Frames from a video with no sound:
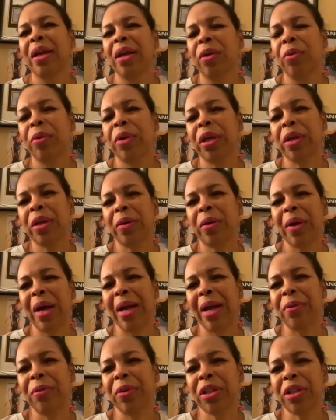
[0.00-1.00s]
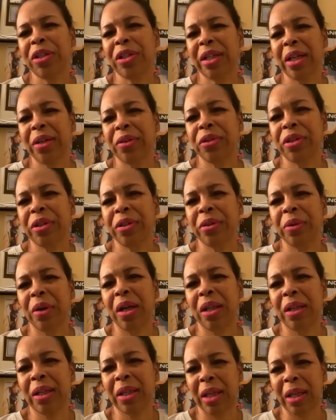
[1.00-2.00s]
Well, I reached out to
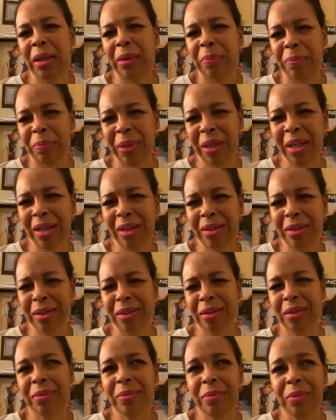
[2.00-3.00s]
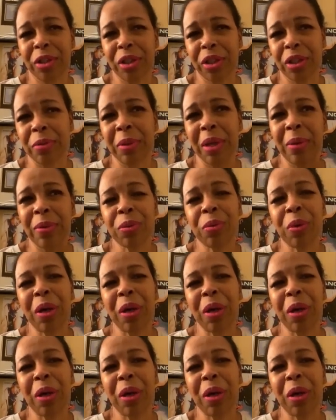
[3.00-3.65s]
Ali because excuse me, I was